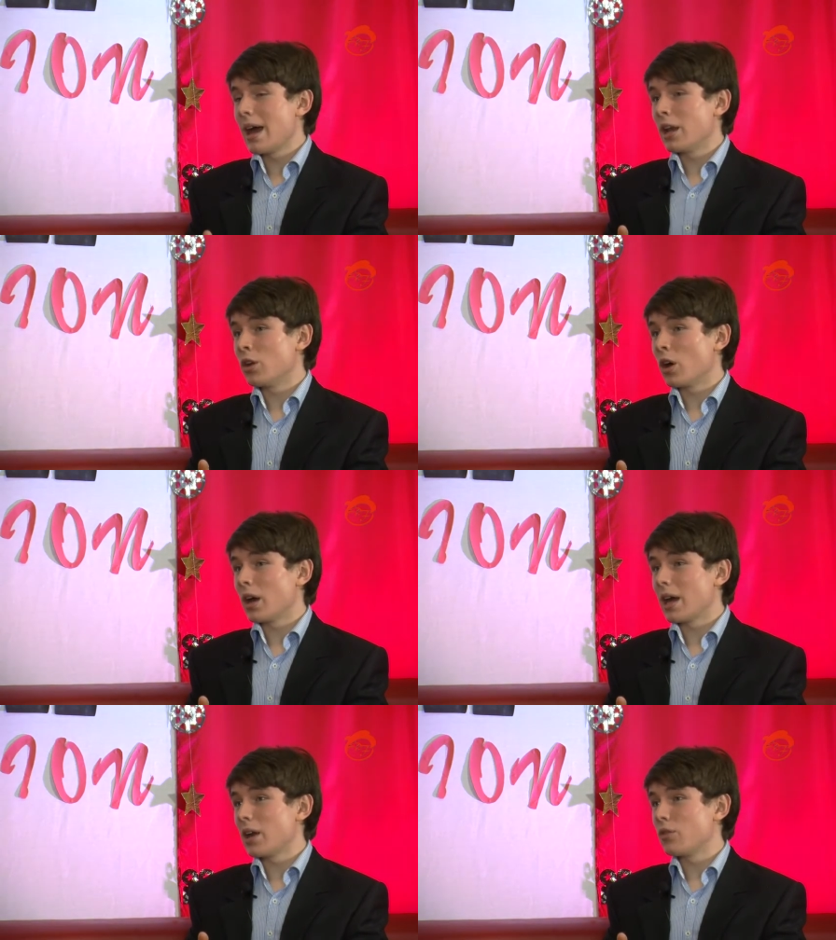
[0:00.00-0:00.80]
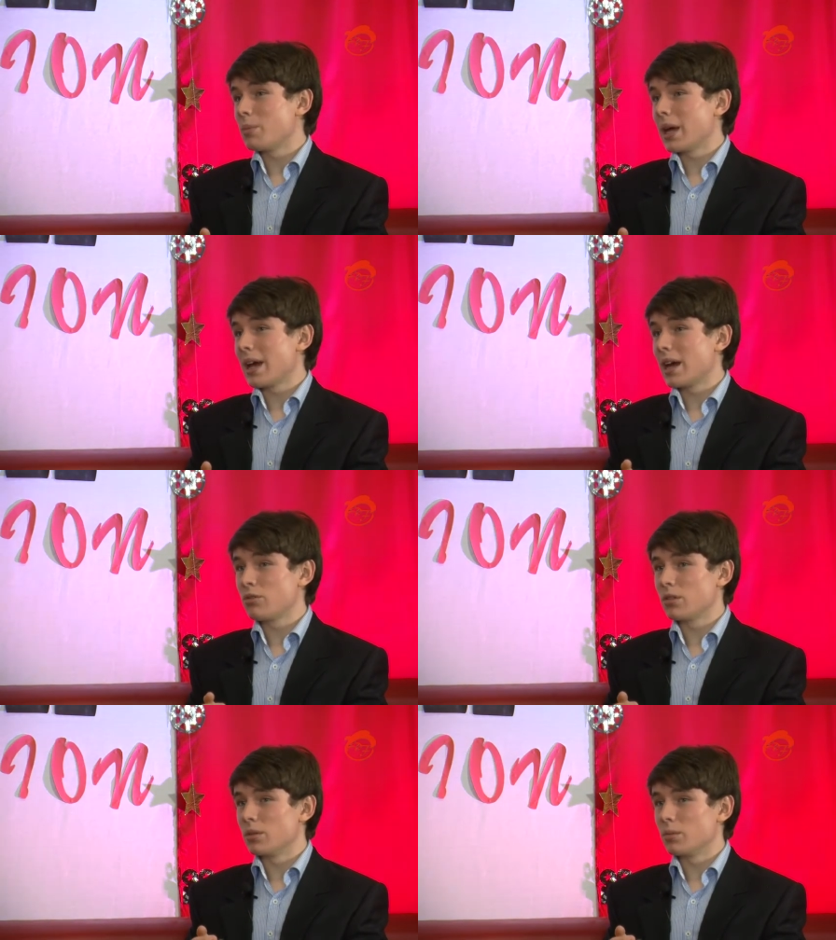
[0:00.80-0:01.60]
And out of about one
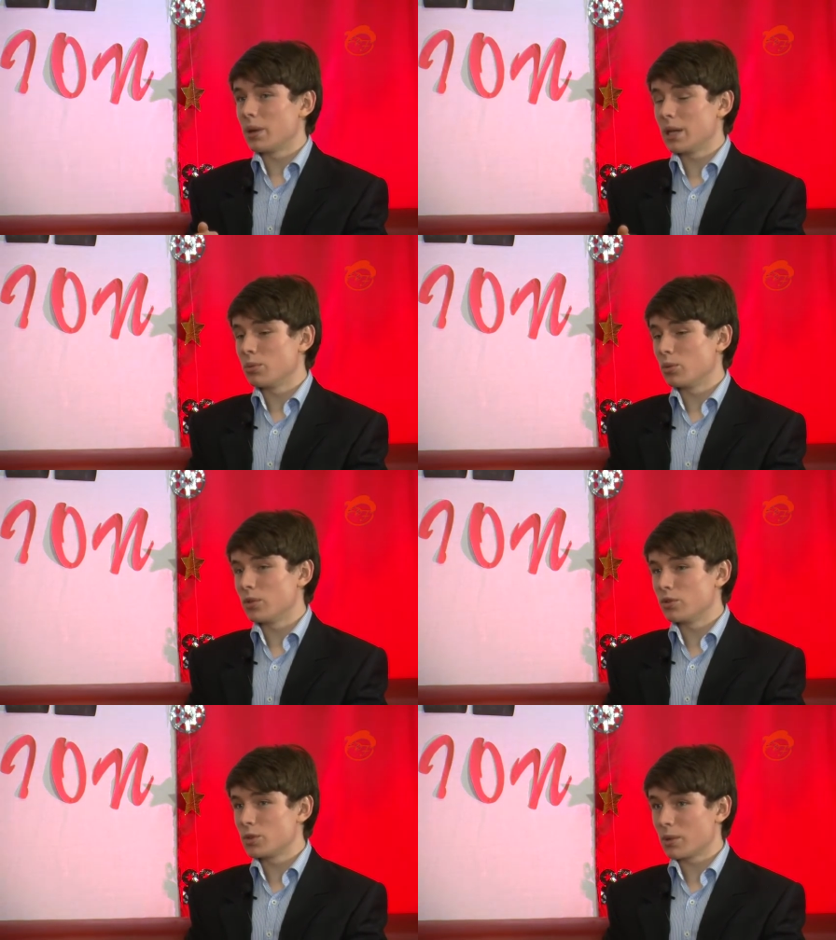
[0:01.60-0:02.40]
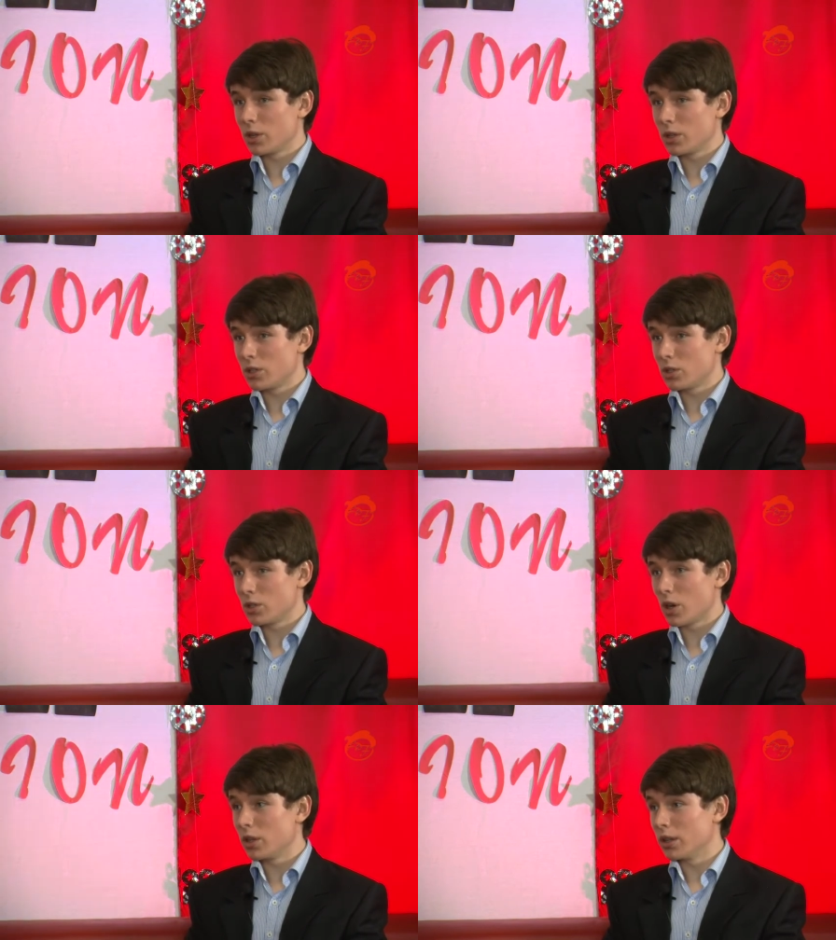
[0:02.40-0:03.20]
hundred people we've spoken
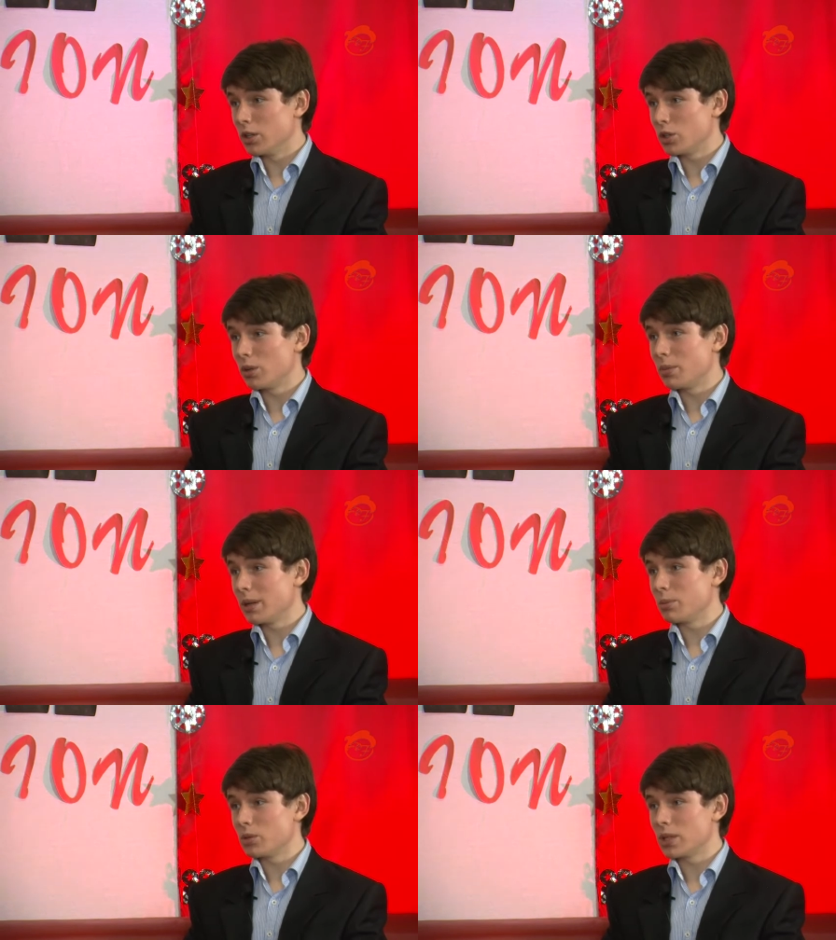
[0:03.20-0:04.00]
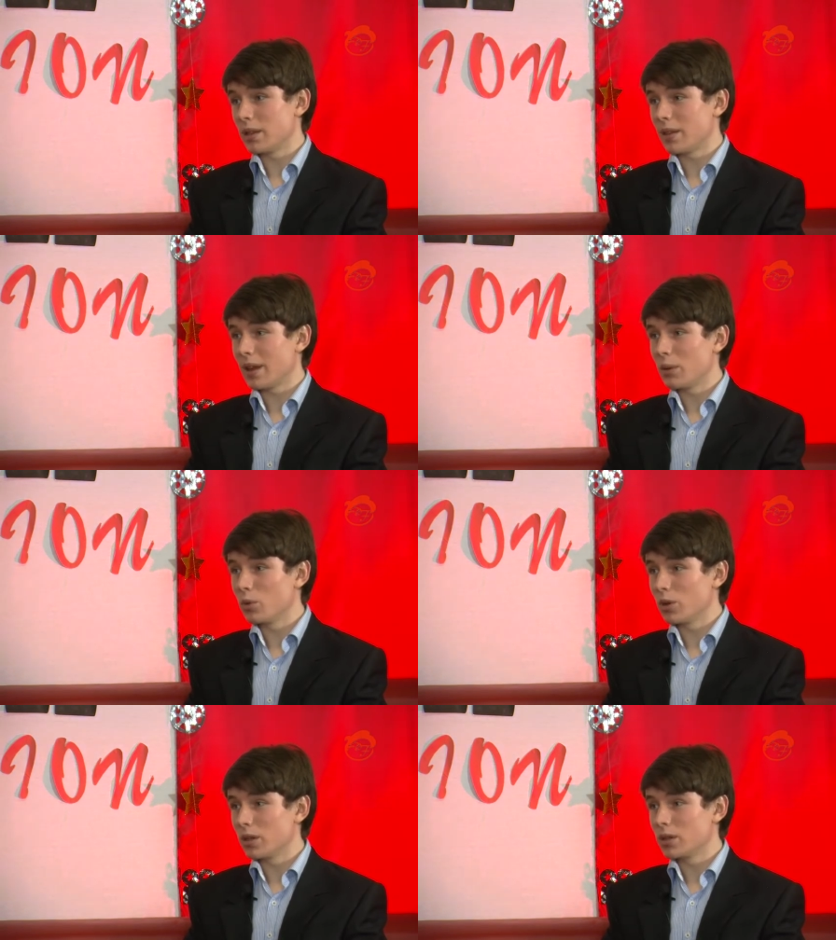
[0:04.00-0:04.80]
to, only two people said that they
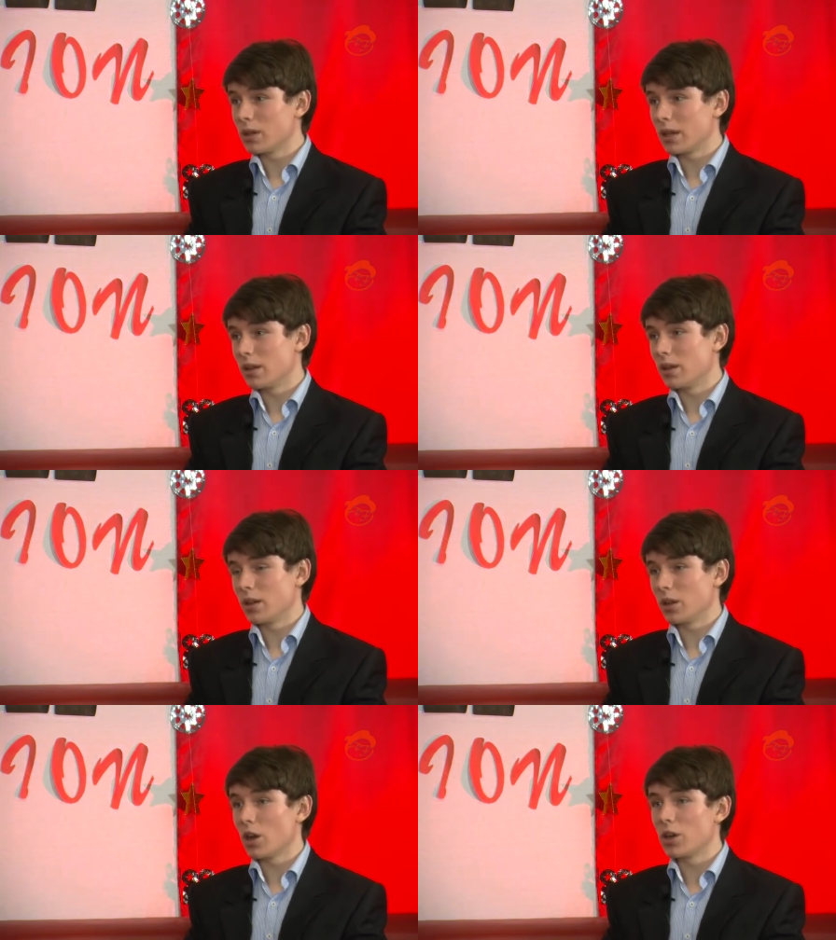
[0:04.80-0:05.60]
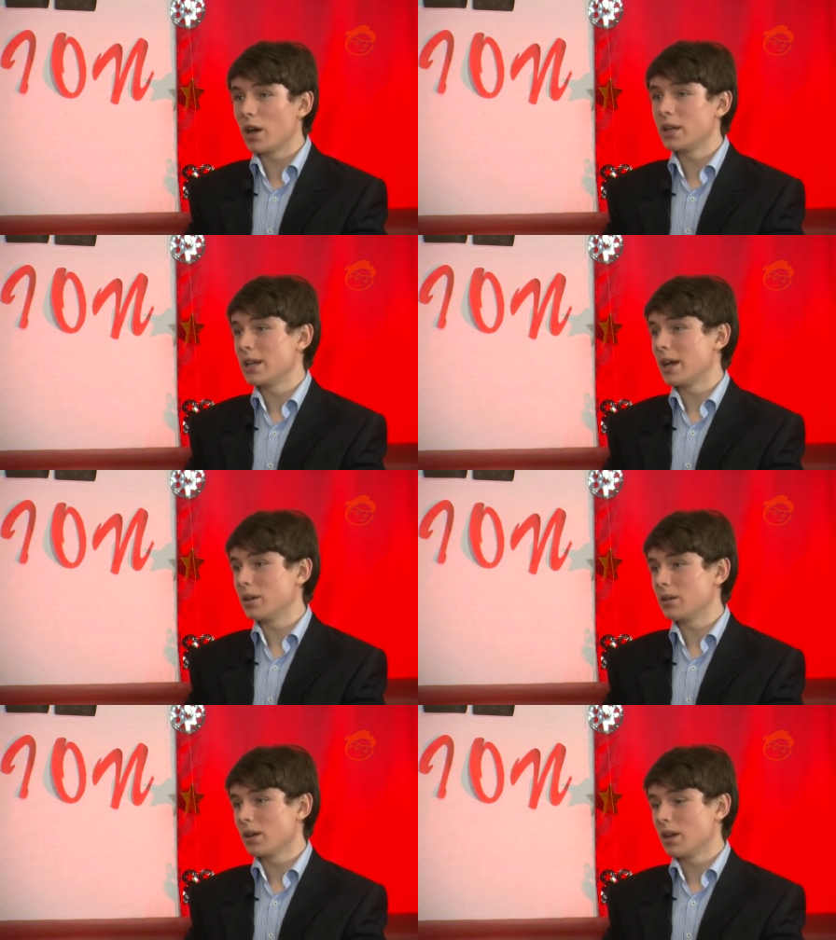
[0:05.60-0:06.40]
wouldn't, and you know,
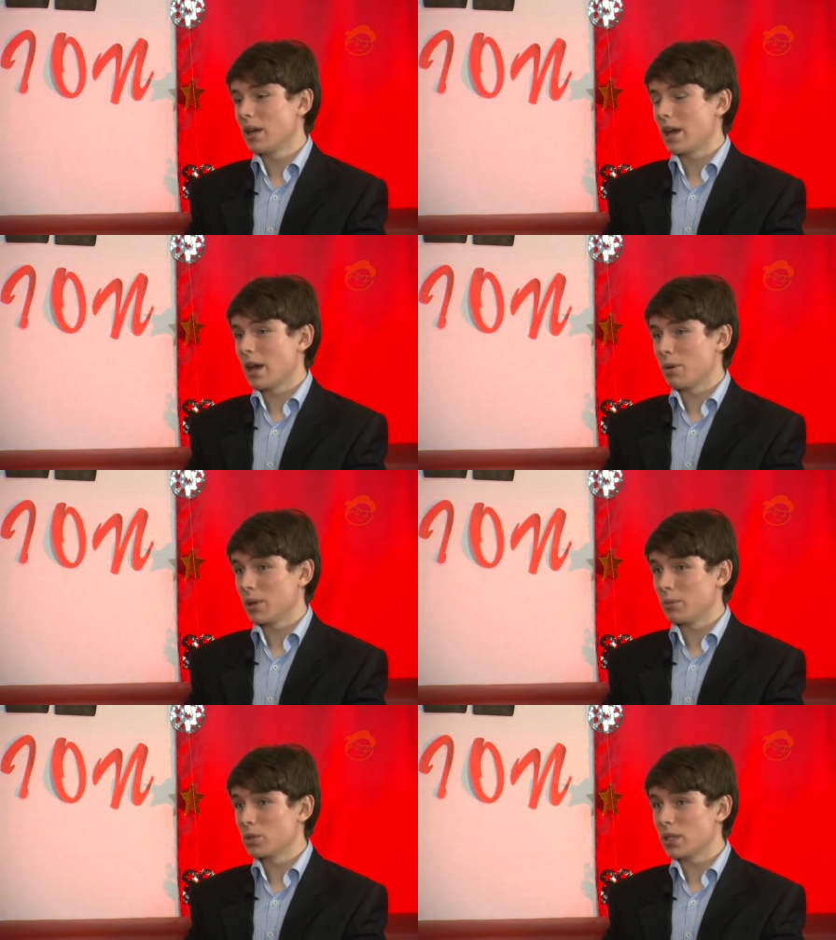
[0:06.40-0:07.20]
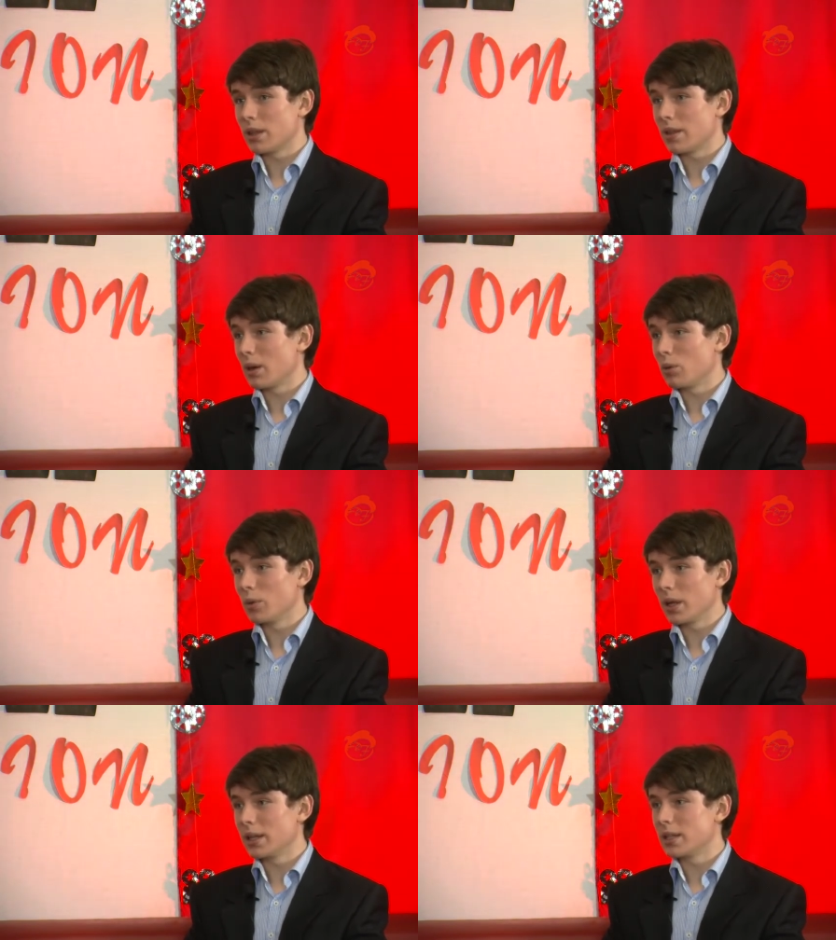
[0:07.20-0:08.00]
ninety-eight uh, people said that they
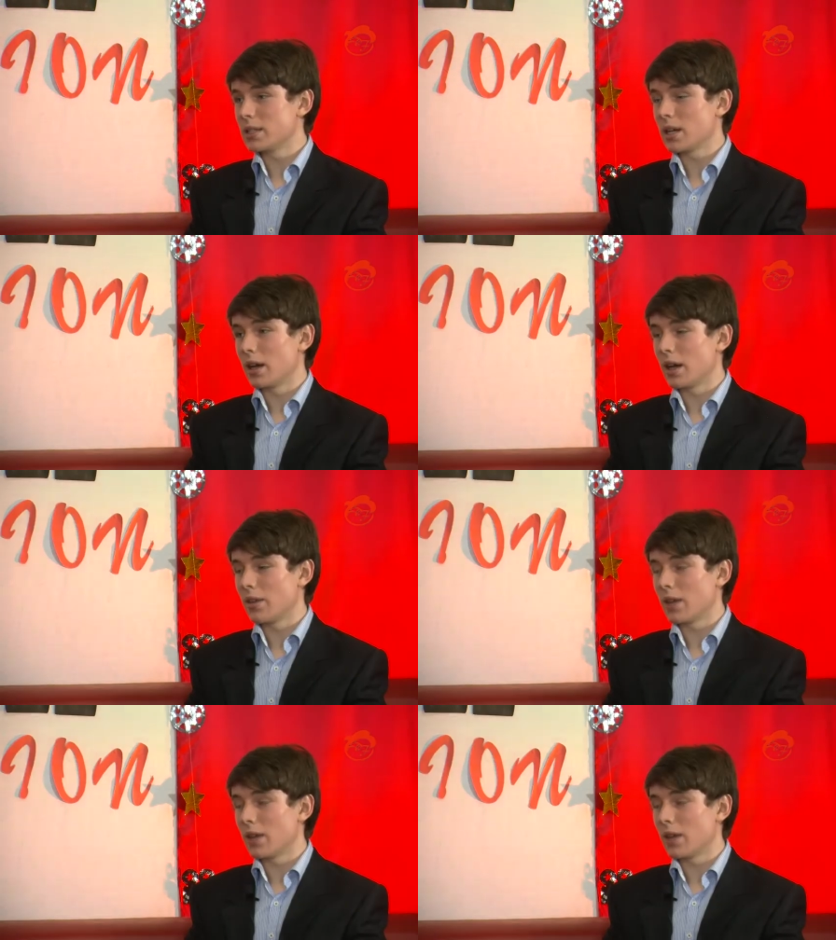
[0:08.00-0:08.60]
were willing to sign it,